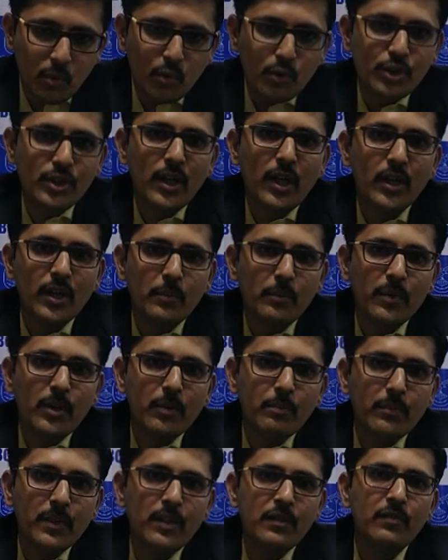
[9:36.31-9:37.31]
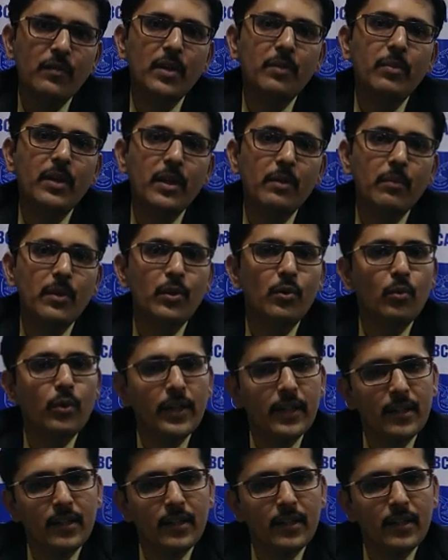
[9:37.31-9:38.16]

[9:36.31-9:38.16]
more startup companies will be able to